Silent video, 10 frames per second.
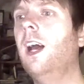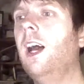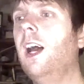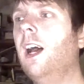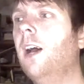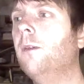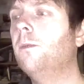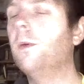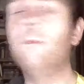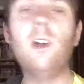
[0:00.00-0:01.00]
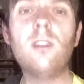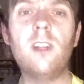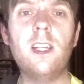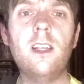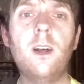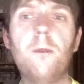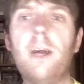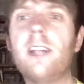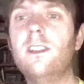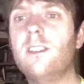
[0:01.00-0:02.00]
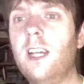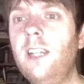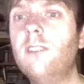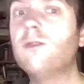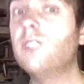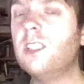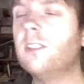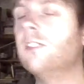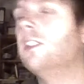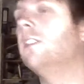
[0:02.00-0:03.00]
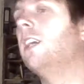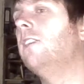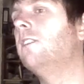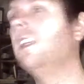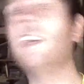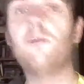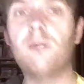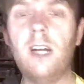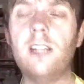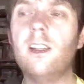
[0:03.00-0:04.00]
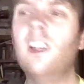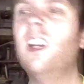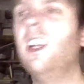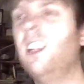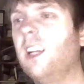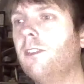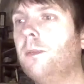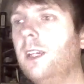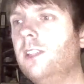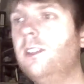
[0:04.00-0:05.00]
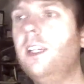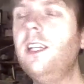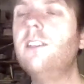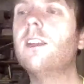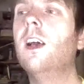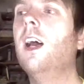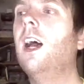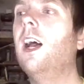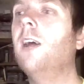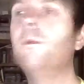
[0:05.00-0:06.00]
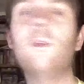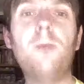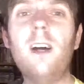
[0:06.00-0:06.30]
But mostly back in the day, tradition dictates he'd have bread and he'd have a bit of cheese. But